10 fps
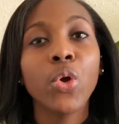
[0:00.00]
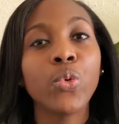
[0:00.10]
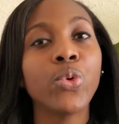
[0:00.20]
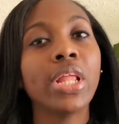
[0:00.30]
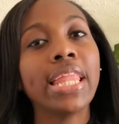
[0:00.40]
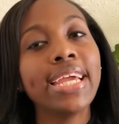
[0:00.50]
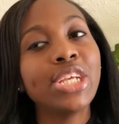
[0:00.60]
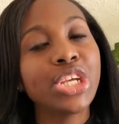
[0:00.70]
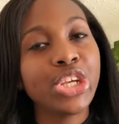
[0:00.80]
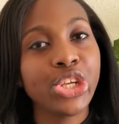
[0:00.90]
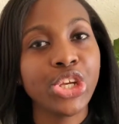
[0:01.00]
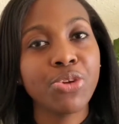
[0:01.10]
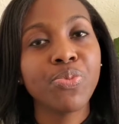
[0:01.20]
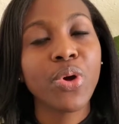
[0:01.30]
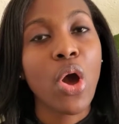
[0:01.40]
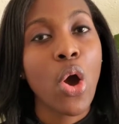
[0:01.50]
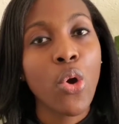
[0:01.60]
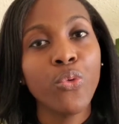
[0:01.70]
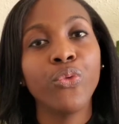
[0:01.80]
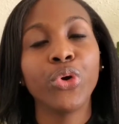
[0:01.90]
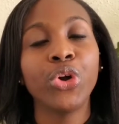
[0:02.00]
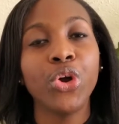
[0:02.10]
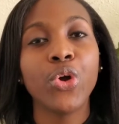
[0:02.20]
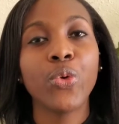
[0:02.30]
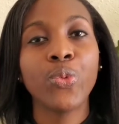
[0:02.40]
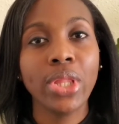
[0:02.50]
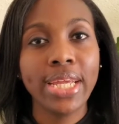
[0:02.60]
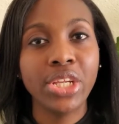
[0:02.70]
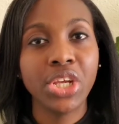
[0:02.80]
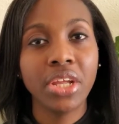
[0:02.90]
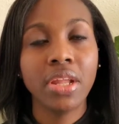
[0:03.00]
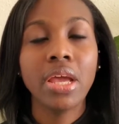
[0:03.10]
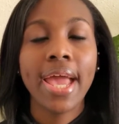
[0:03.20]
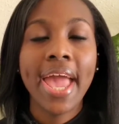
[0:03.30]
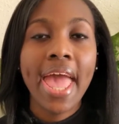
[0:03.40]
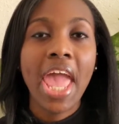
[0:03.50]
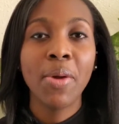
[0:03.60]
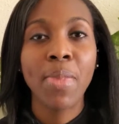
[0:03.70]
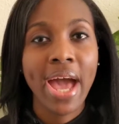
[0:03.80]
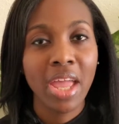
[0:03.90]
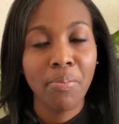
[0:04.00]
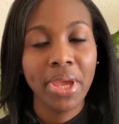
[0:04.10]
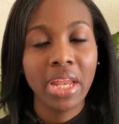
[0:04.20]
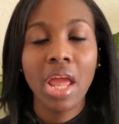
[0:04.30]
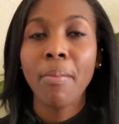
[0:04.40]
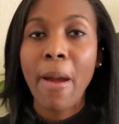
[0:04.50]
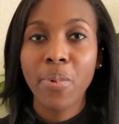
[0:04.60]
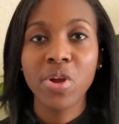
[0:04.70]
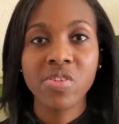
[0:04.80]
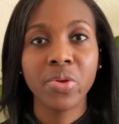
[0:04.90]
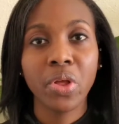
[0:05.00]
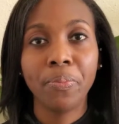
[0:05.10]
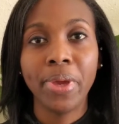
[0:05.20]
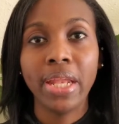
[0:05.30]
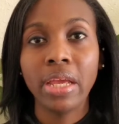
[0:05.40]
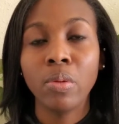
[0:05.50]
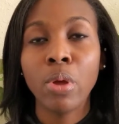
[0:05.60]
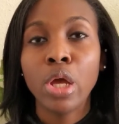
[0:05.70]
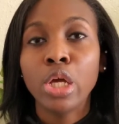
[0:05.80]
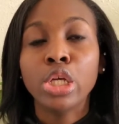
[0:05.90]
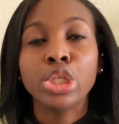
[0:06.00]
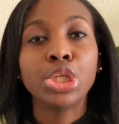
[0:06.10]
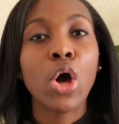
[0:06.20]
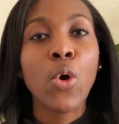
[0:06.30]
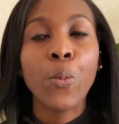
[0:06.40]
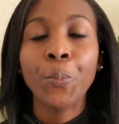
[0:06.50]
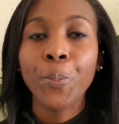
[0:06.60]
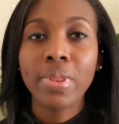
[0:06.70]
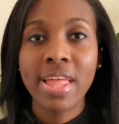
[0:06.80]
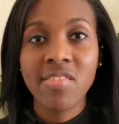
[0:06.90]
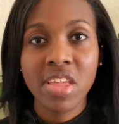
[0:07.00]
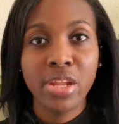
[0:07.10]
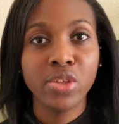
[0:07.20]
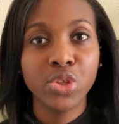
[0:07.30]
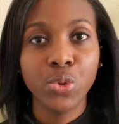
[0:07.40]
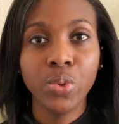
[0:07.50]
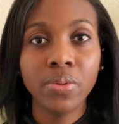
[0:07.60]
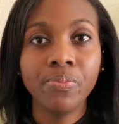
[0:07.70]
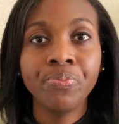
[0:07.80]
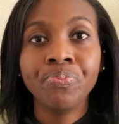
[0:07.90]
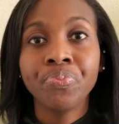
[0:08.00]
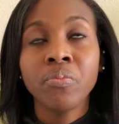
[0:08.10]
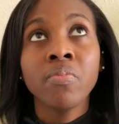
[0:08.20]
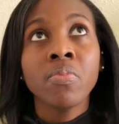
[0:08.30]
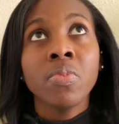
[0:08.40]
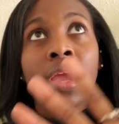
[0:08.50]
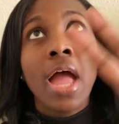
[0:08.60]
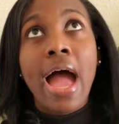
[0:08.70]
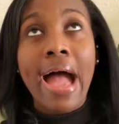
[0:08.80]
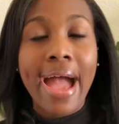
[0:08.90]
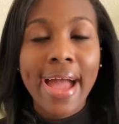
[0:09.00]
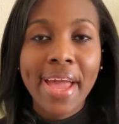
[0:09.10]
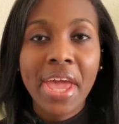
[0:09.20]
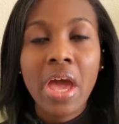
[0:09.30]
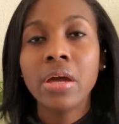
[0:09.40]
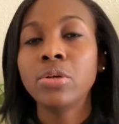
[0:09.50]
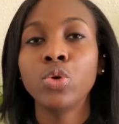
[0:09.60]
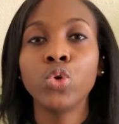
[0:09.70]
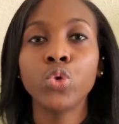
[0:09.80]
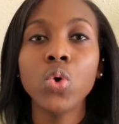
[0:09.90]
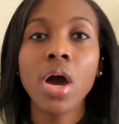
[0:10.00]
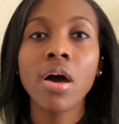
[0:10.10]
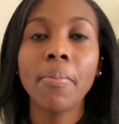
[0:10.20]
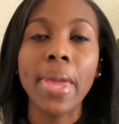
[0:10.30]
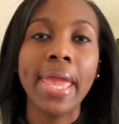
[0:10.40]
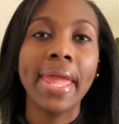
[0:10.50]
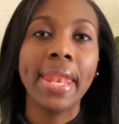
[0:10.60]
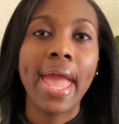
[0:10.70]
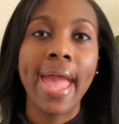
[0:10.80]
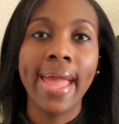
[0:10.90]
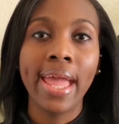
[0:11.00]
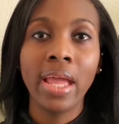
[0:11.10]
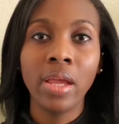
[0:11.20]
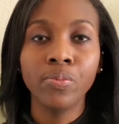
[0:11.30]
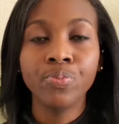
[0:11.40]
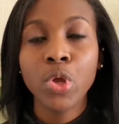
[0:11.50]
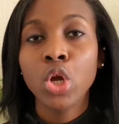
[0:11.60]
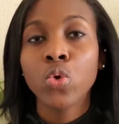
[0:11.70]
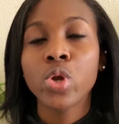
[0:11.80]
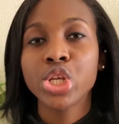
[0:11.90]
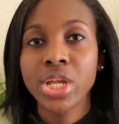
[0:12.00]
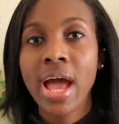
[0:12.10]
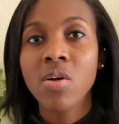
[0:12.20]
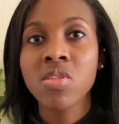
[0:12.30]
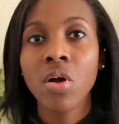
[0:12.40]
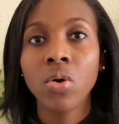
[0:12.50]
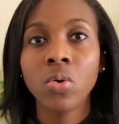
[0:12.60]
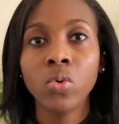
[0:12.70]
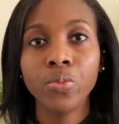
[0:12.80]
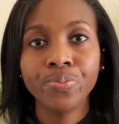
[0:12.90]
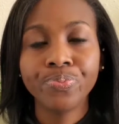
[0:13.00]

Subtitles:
relationship over religion, in my opinion, my personal opinion. So let's get into it. I grew up in a Christian household